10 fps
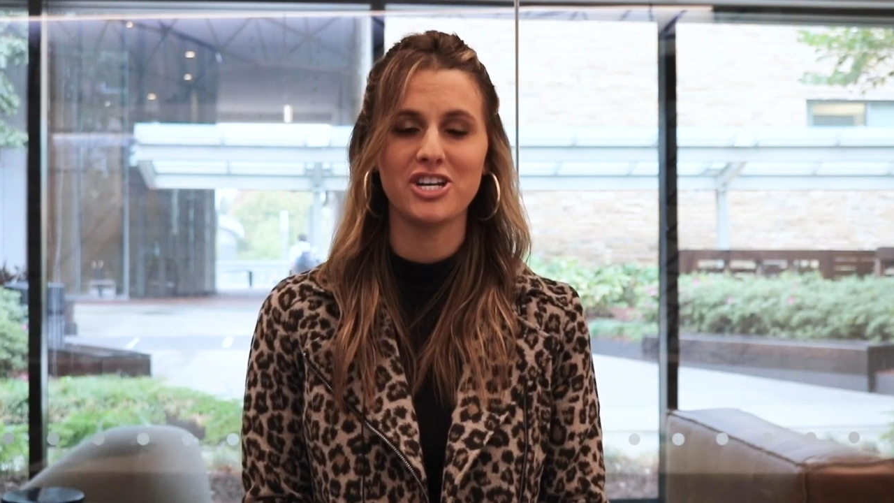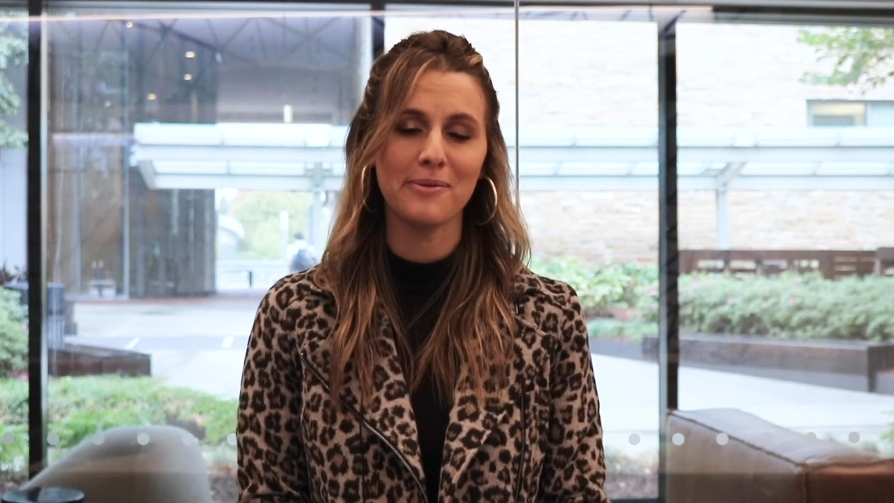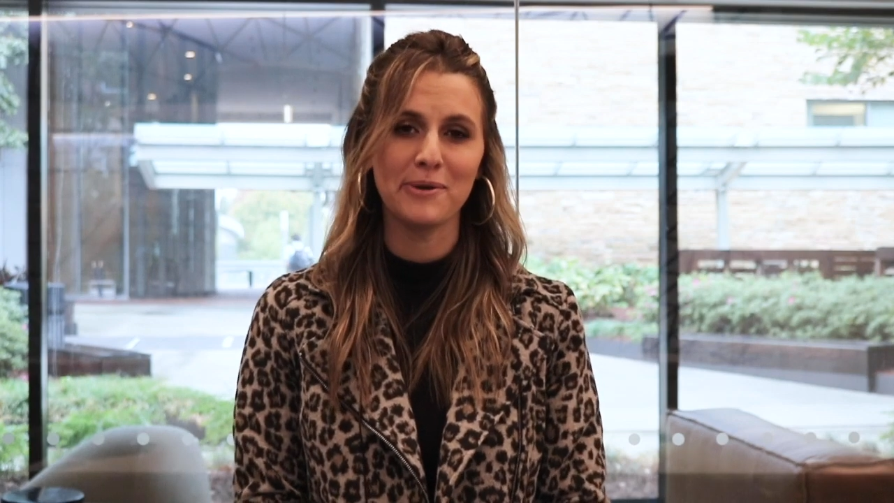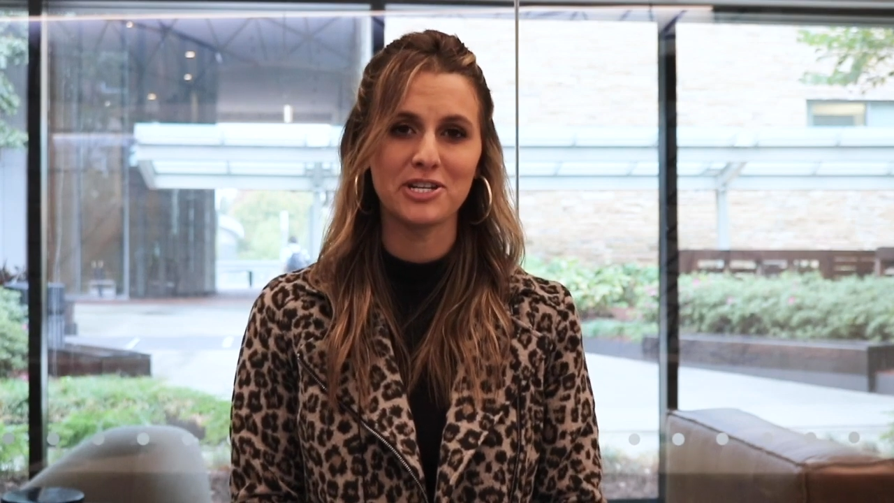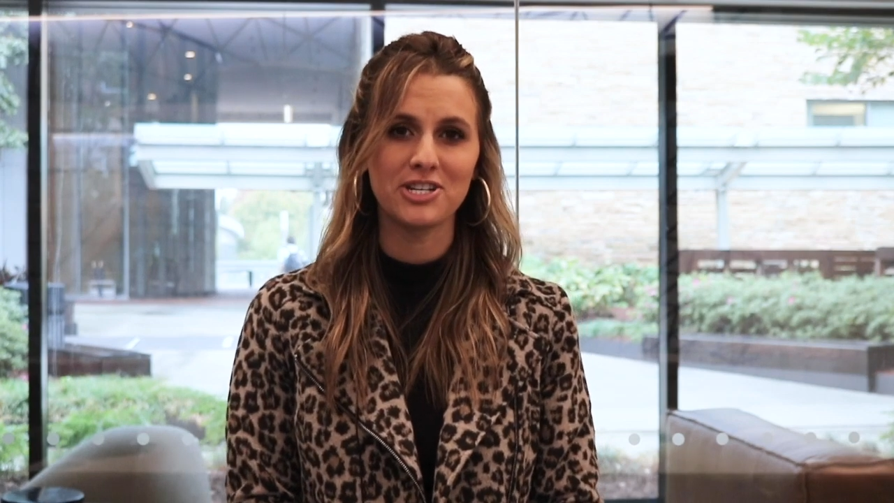
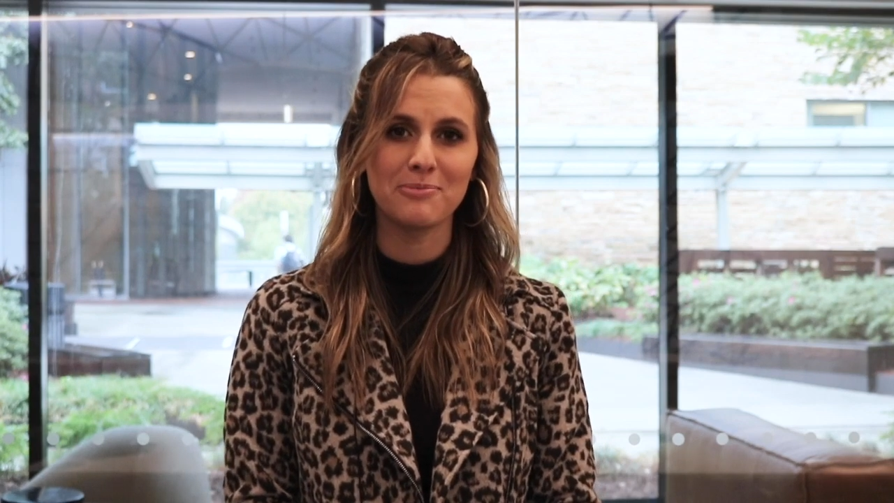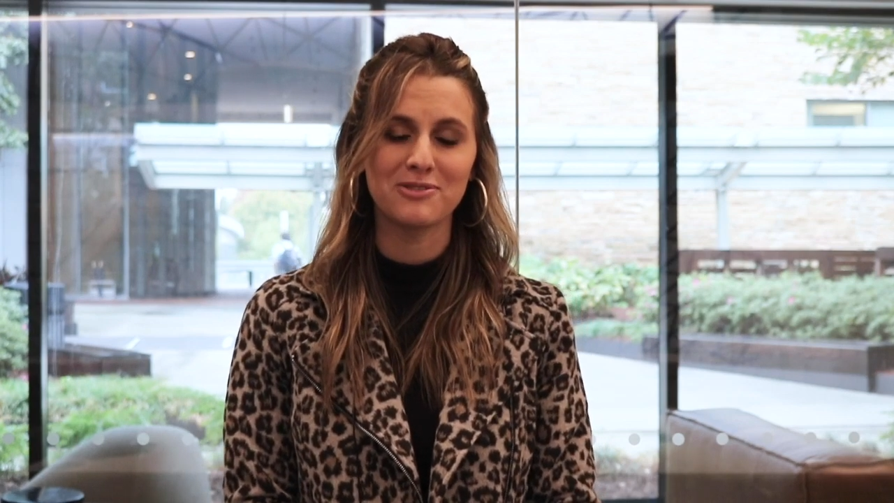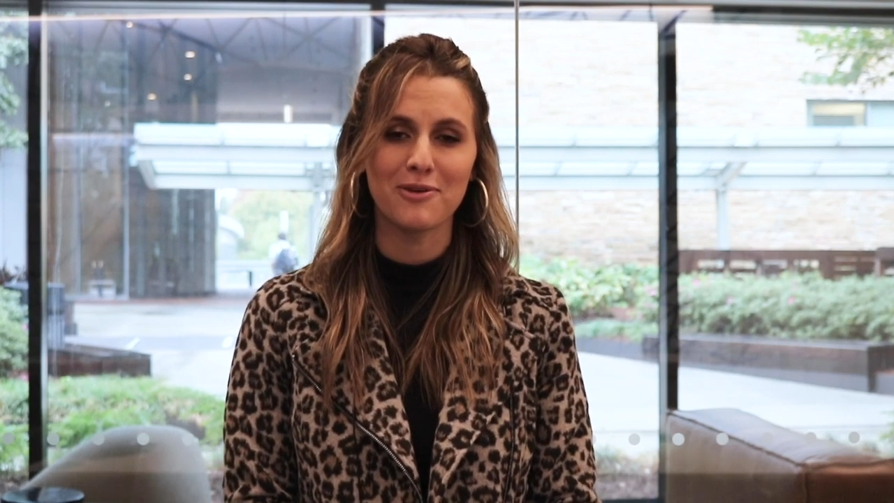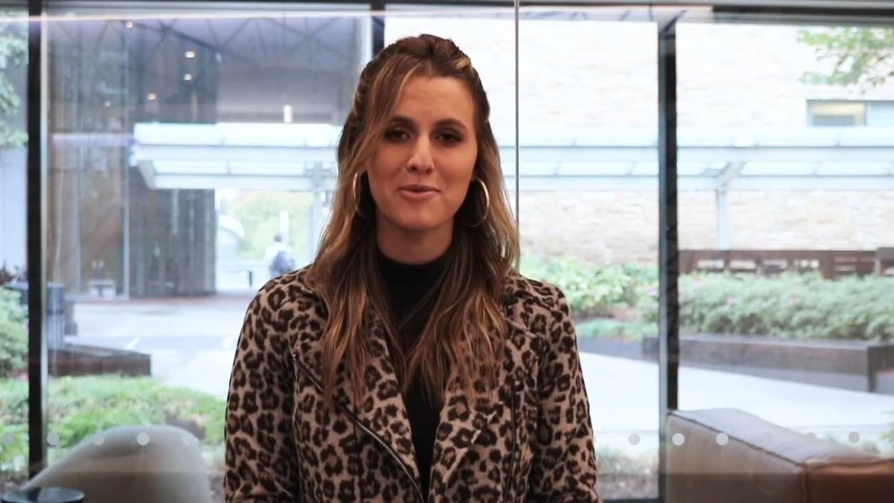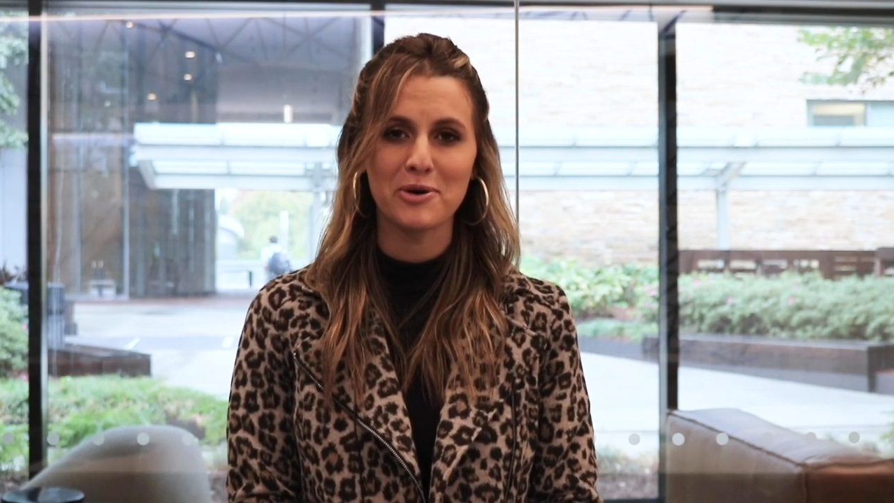
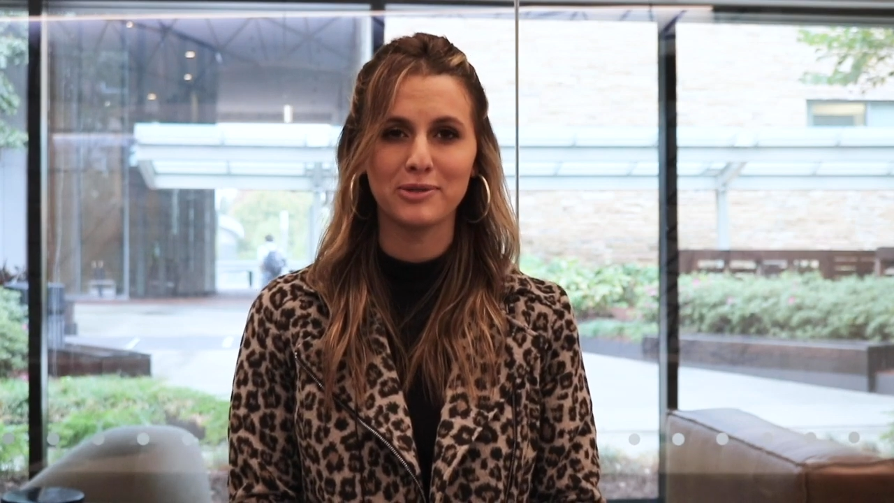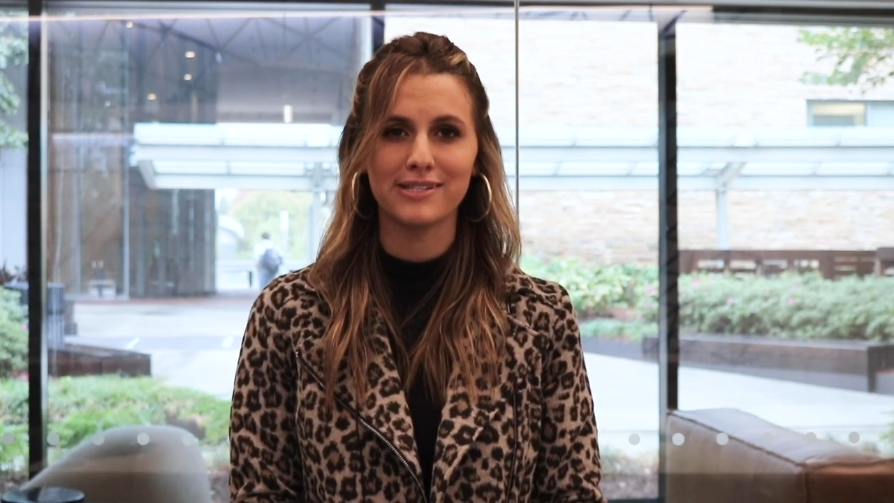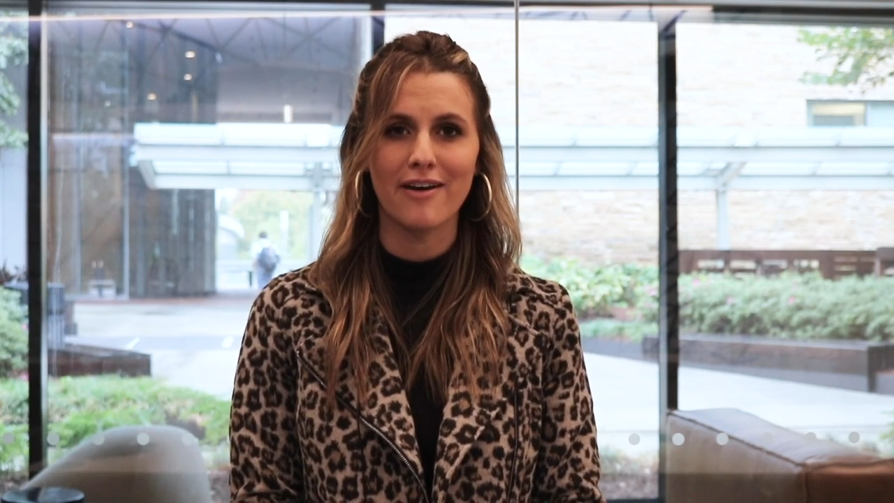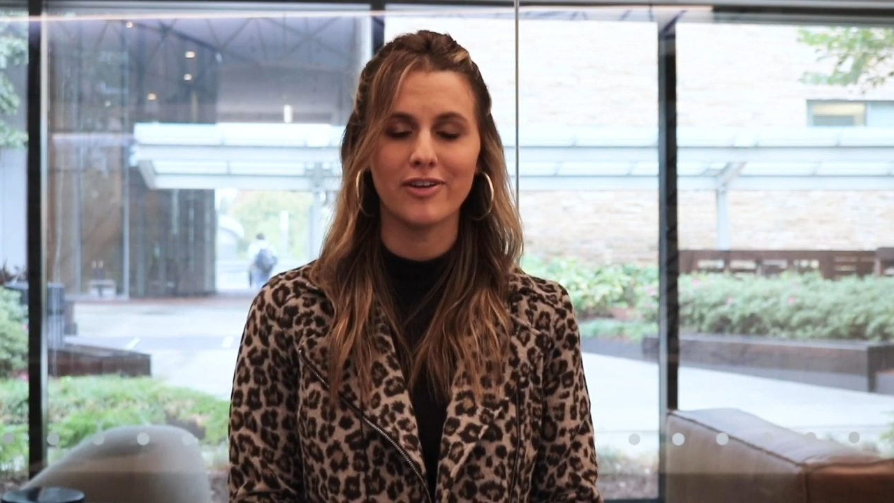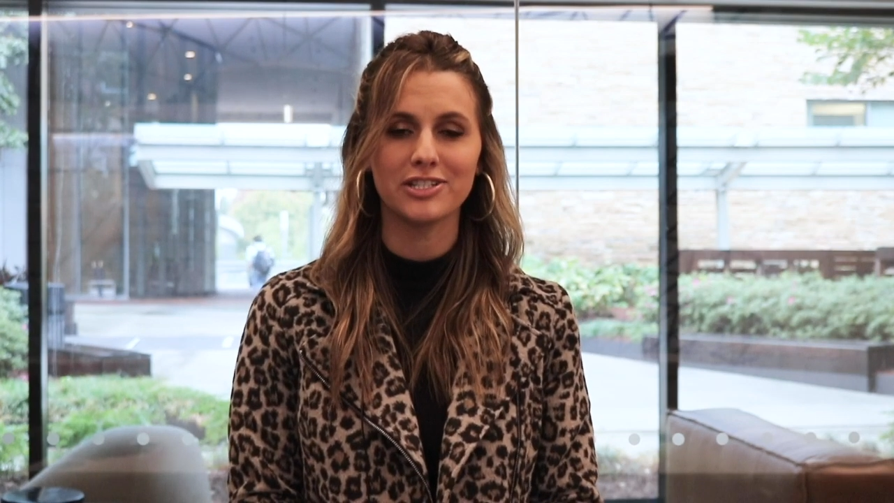championships from
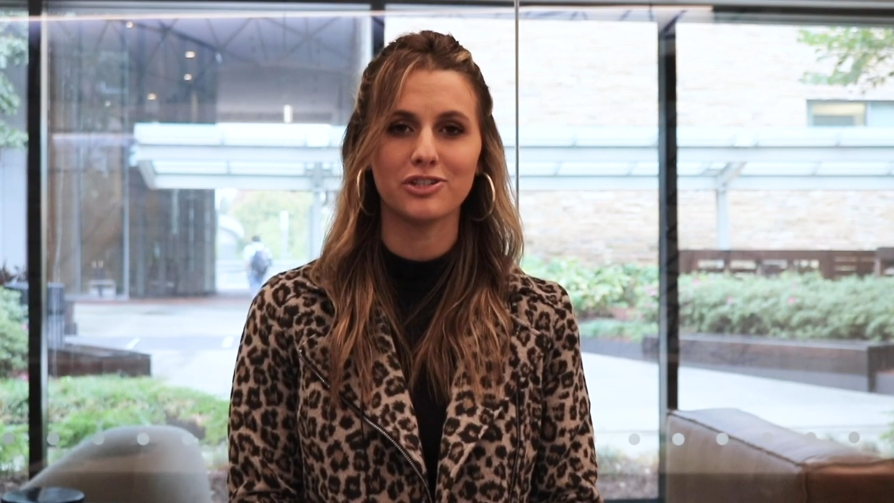2007